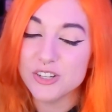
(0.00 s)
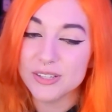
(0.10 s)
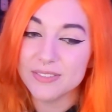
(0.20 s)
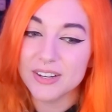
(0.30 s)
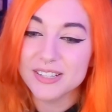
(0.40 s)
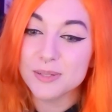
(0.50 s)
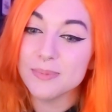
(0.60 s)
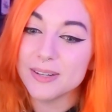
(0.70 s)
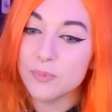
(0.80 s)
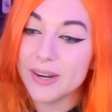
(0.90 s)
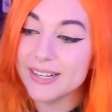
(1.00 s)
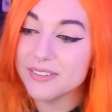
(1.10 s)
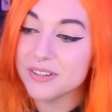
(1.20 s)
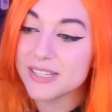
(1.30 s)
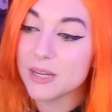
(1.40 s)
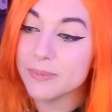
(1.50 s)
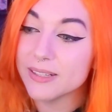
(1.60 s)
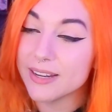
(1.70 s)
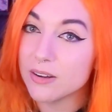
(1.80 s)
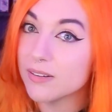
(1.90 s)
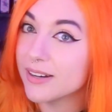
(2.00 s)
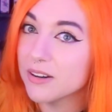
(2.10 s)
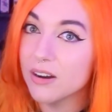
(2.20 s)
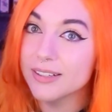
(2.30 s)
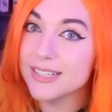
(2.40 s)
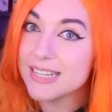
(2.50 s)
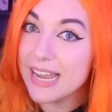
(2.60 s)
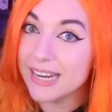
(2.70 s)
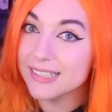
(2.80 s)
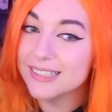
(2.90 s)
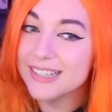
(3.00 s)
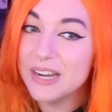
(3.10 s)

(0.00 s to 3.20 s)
and they've got somebody waiting there to tell me like, all right, you're on in 10.